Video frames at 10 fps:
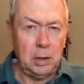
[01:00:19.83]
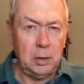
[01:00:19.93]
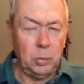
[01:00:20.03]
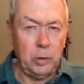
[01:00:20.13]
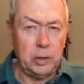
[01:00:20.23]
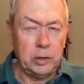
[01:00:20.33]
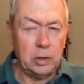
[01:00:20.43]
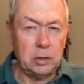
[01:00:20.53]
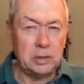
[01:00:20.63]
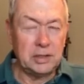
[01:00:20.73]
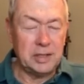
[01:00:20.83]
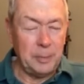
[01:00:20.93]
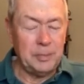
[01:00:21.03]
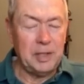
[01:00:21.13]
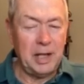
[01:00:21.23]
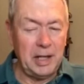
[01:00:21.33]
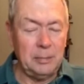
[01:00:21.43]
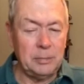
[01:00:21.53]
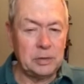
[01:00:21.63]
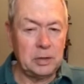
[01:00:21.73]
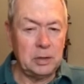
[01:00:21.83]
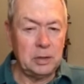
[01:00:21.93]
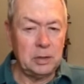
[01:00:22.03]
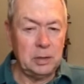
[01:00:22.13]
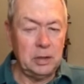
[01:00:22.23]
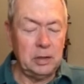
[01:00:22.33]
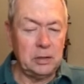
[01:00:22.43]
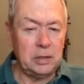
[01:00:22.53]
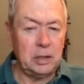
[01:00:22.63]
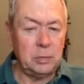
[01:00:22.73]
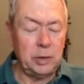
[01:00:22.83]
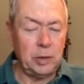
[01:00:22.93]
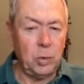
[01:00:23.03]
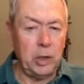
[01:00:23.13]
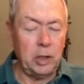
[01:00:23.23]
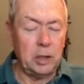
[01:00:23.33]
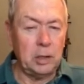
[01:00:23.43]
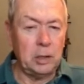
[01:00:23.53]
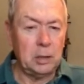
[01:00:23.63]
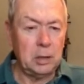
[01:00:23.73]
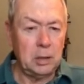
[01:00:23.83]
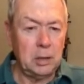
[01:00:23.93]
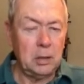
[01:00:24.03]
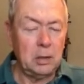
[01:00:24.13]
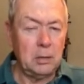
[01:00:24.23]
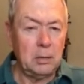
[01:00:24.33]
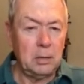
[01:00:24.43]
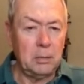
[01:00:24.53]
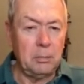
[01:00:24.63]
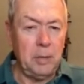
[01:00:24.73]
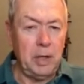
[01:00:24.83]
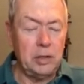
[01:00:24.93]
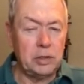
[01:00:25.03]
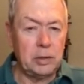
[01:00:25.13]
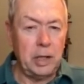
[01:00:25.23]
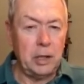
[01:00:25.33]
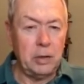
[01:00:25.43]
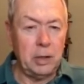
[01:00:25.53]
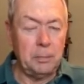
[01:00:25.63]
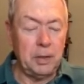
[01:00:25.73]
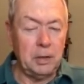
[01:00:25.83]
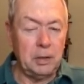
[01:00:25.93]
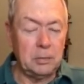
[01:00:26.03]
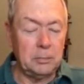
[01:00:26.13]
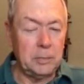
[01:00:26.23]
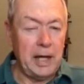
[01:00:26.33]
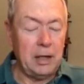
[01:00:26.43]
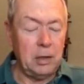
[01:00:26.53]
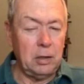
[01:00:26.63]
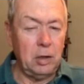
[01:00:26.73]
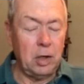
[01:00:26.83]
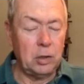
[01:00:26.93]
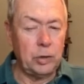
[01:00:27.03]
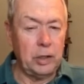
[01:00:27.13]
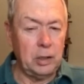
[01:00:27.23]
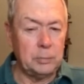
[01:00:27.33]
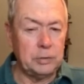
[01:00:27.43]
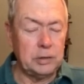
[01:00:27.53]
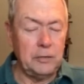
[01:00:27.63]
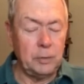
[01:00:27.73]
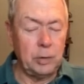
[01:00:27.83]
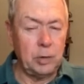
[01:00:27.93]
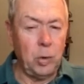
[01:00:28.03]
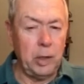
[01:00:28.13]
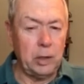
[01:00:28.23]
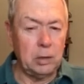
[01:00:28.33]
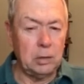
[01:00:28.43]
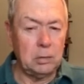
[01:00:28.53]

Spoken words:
which sometimes is a required major area, but not in all curriculums is even required.